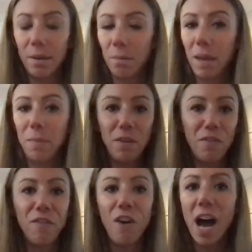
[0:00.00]
maybe
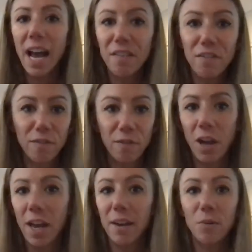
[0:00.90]
five,
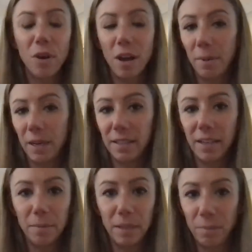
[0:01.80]
I don't know how many
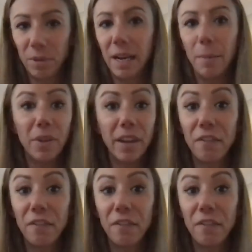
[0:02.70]
stopped in per day, but like